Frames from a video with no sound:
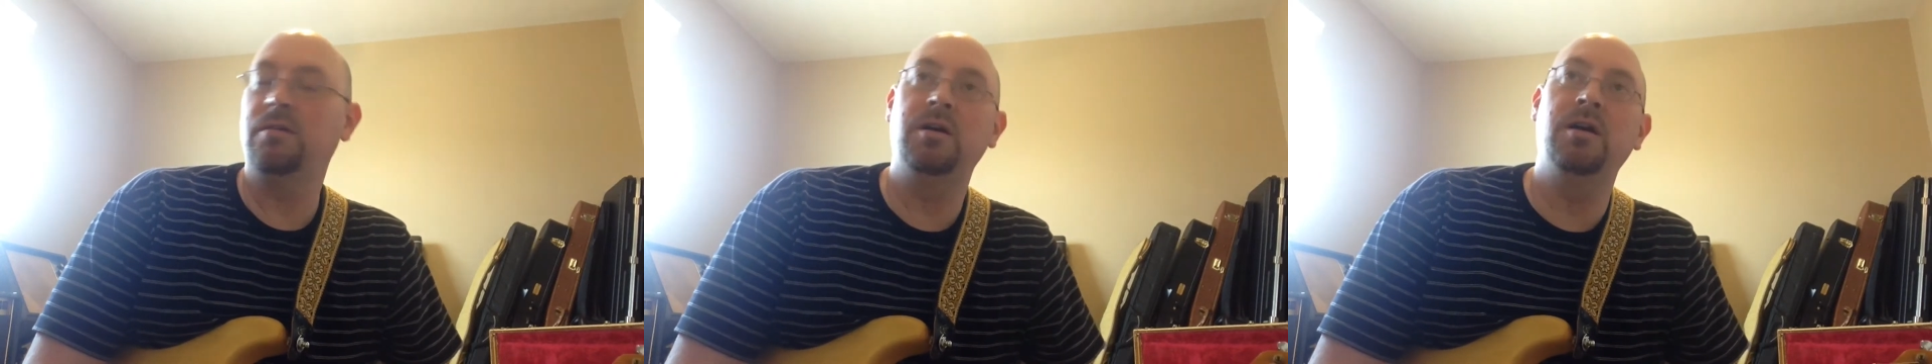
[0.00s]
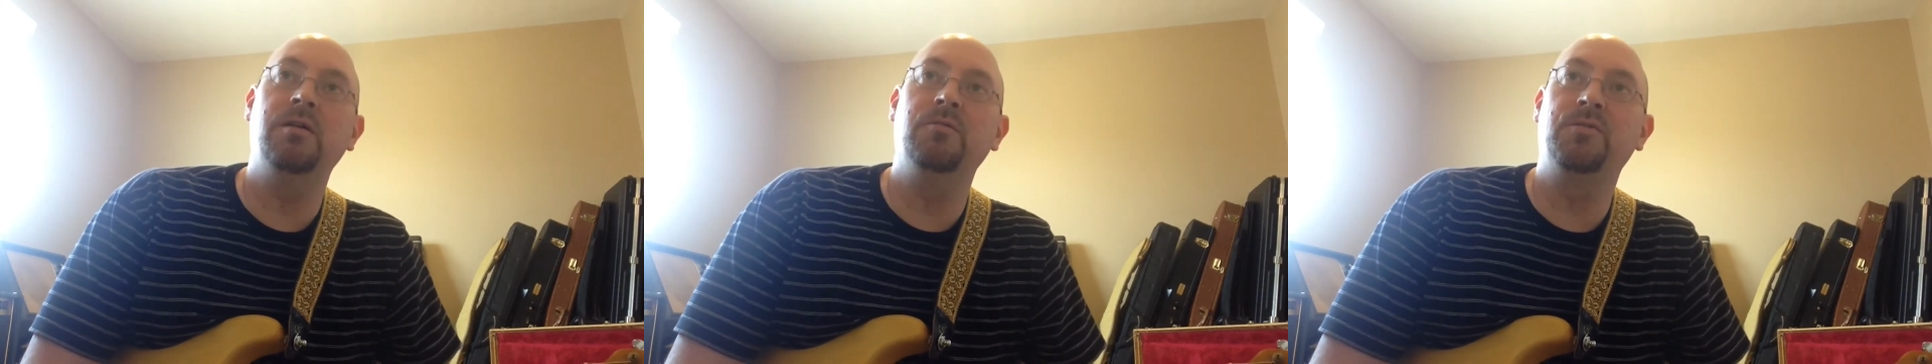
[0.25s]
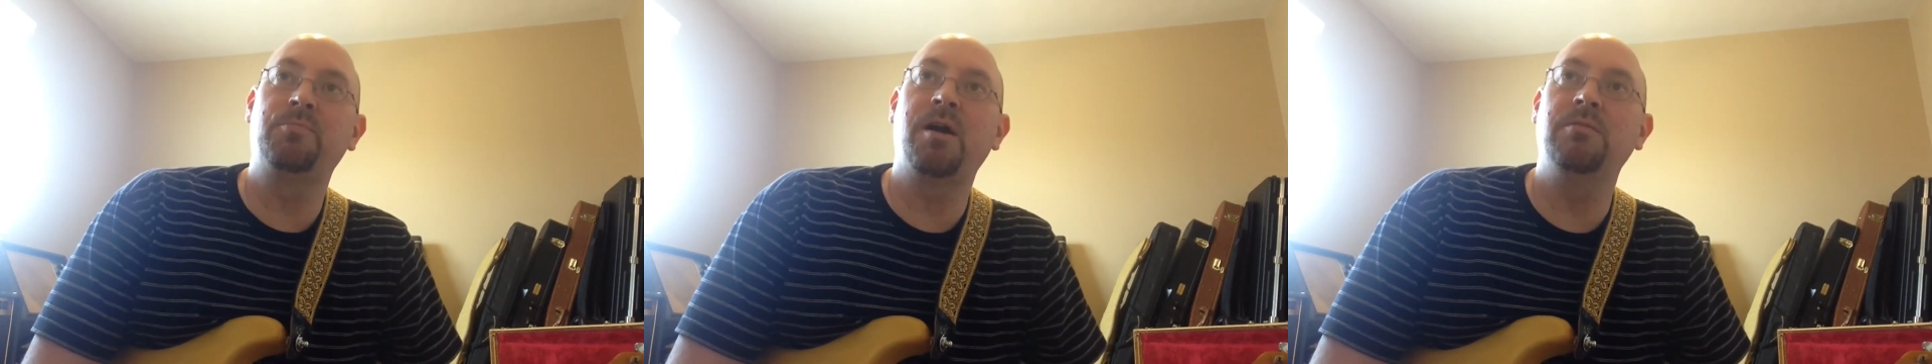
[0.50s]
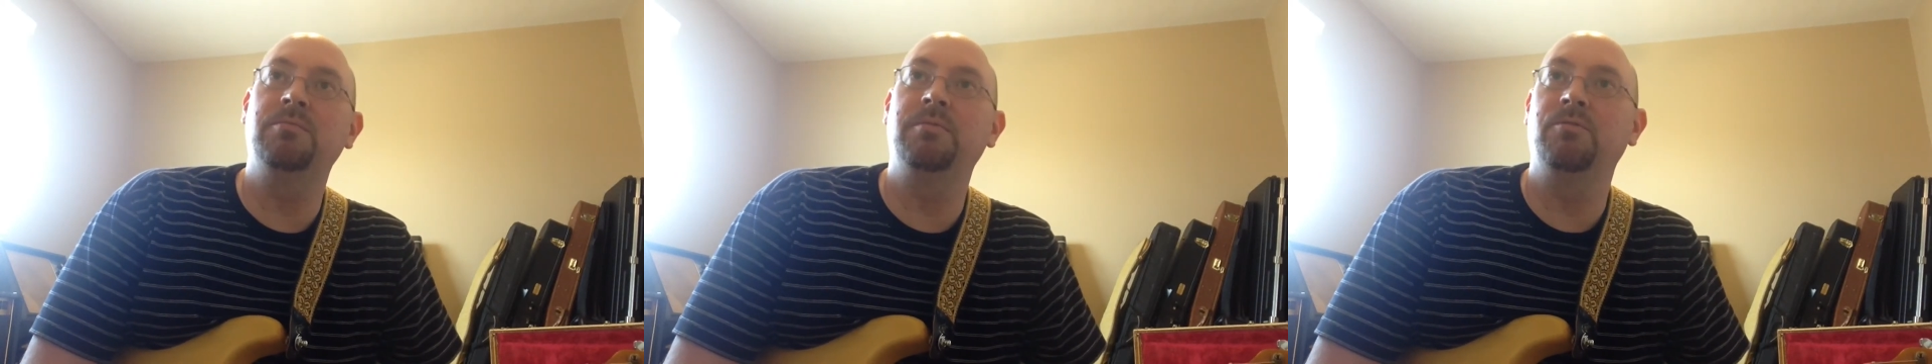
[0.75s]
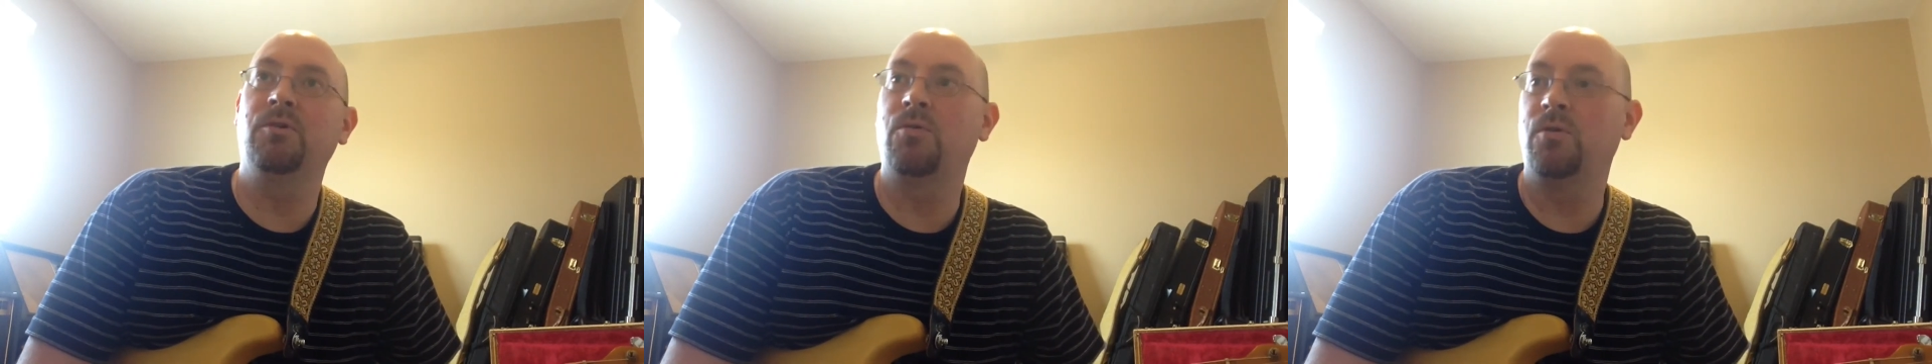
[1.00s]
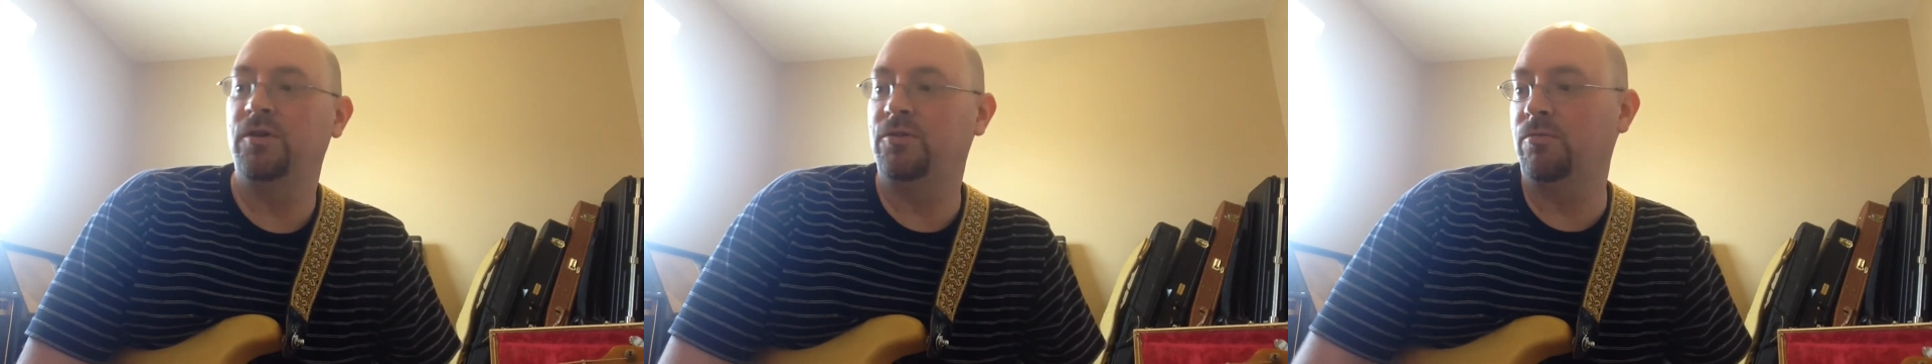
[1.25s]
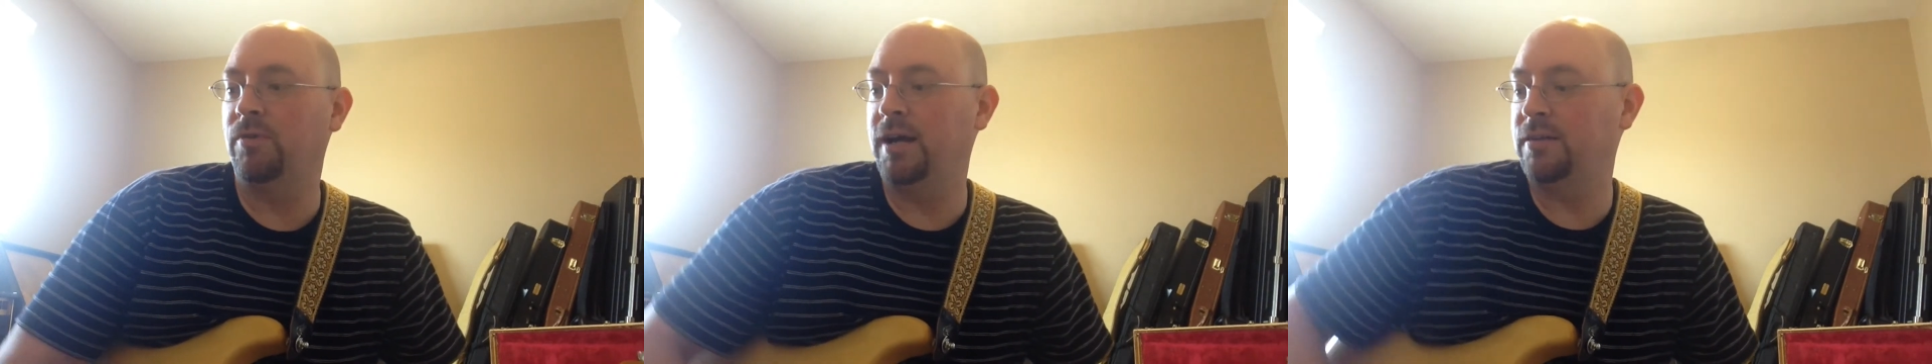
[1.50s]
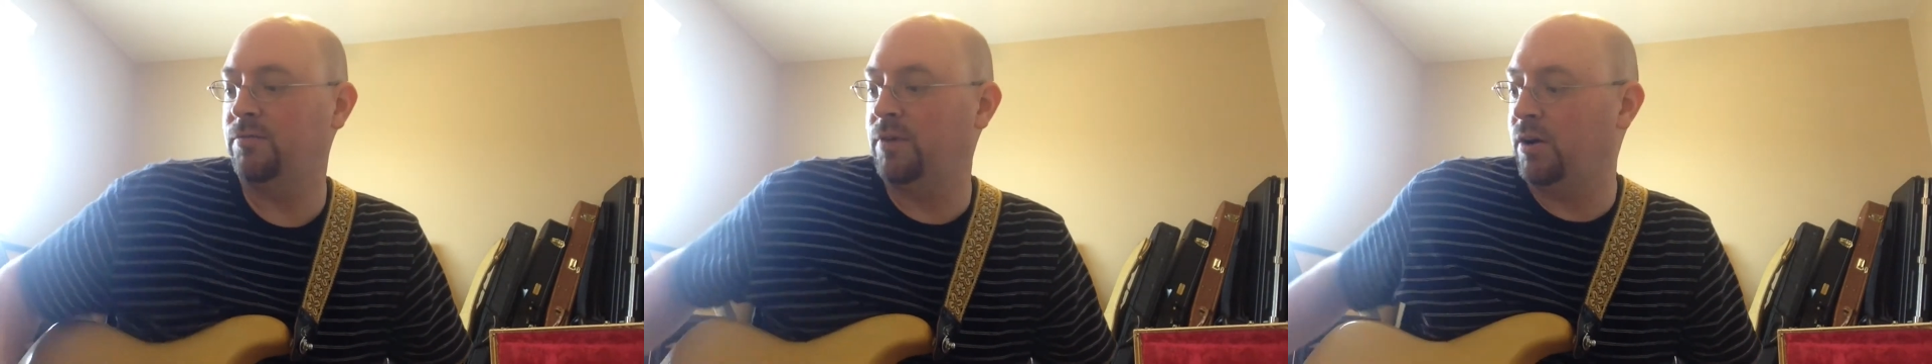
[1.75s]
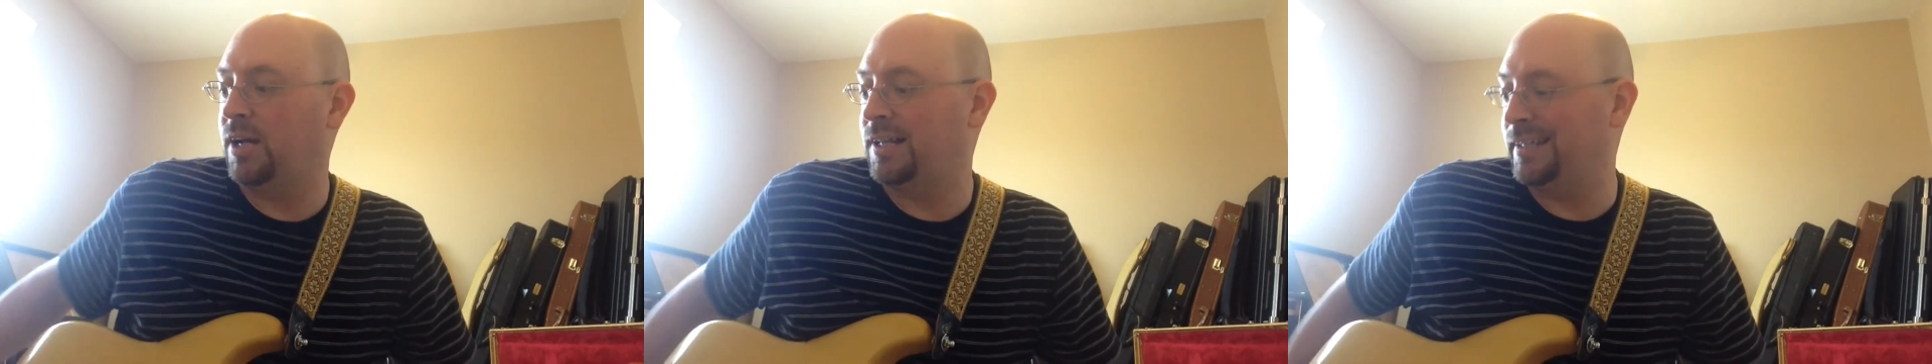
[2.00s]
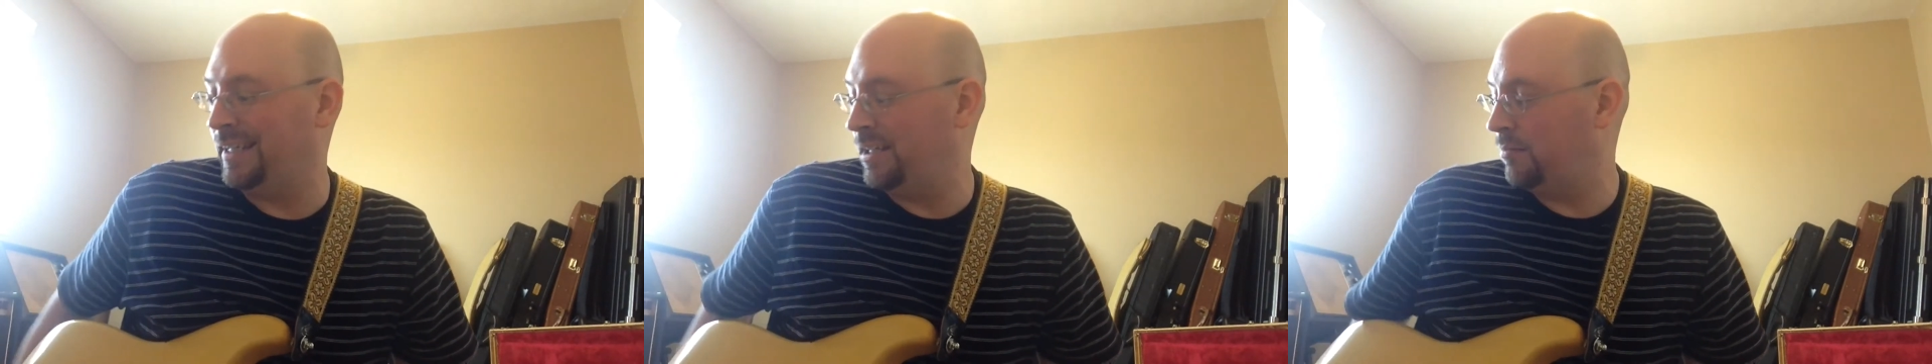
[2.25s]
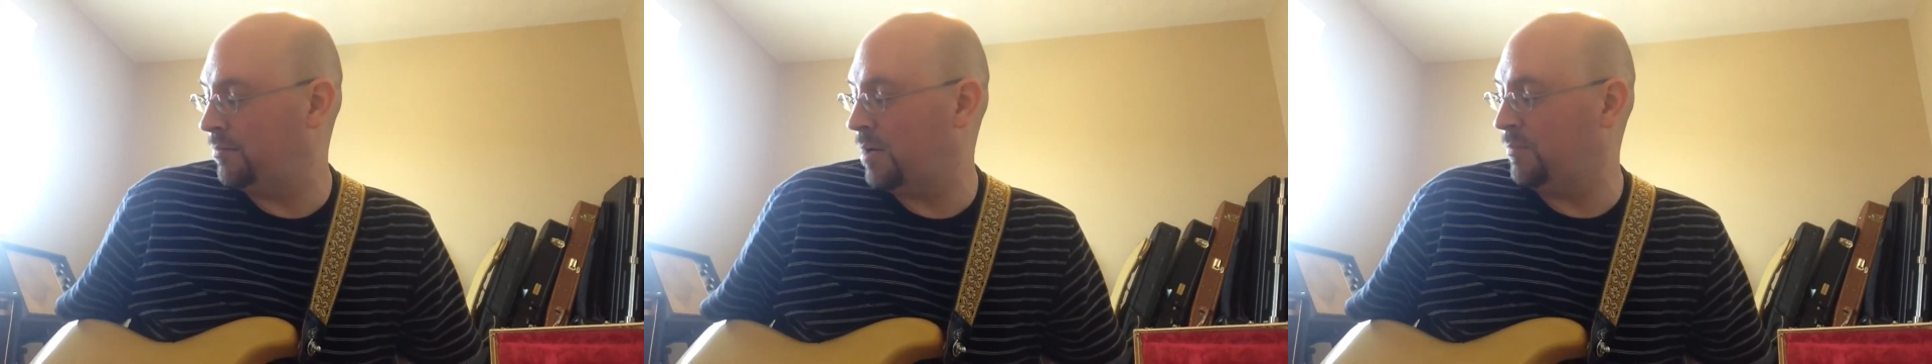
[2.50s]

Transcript: It was probably recorded direct, very clean.